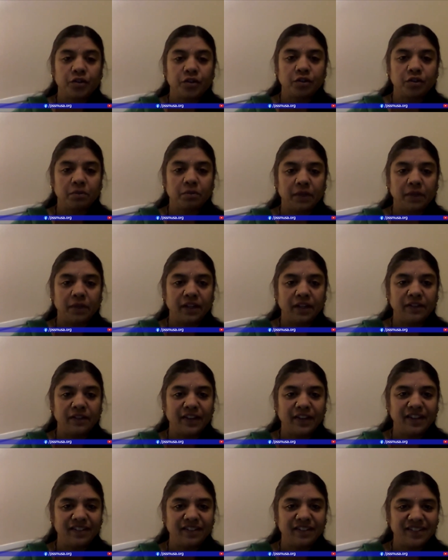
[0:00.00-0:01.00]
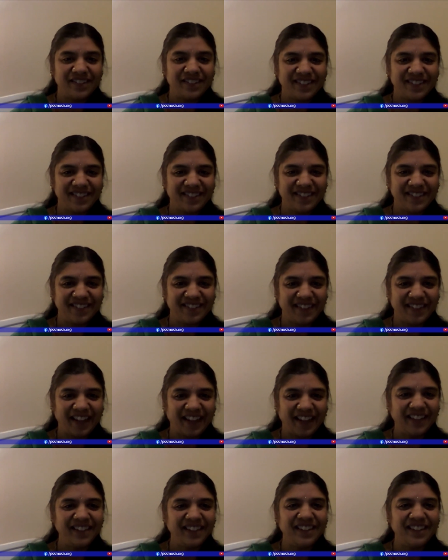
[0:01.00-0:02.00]
Sure, Madhavi.
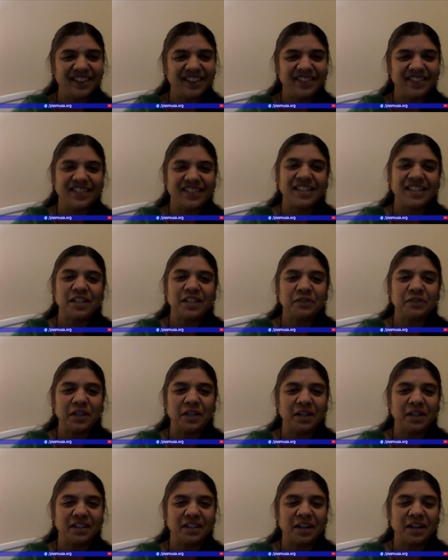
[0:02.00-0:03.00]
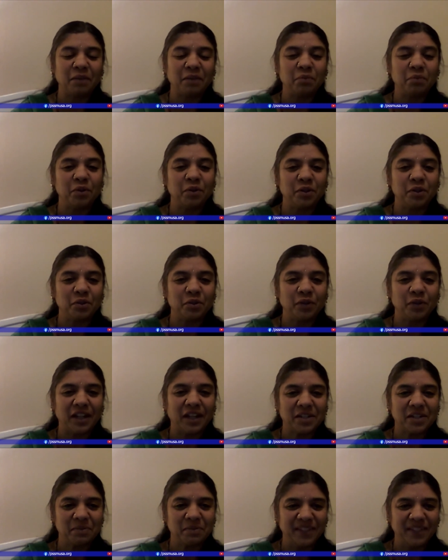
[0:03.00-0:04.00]
I think since there are two
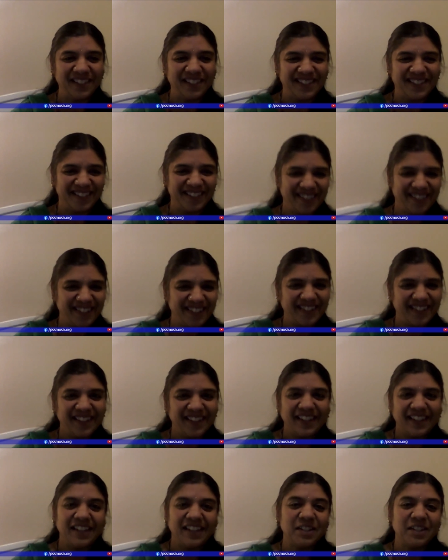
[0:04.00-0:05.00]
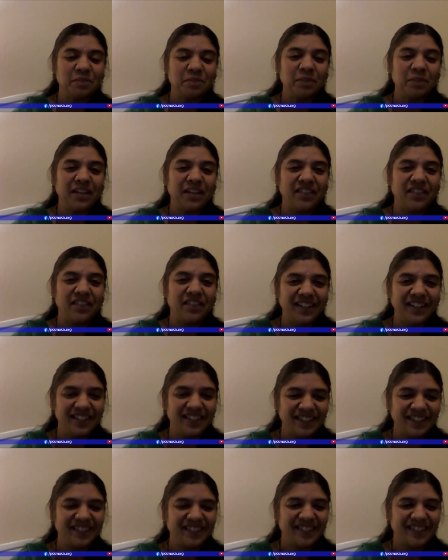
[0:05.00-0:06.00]
Lakshmis, it is me, right?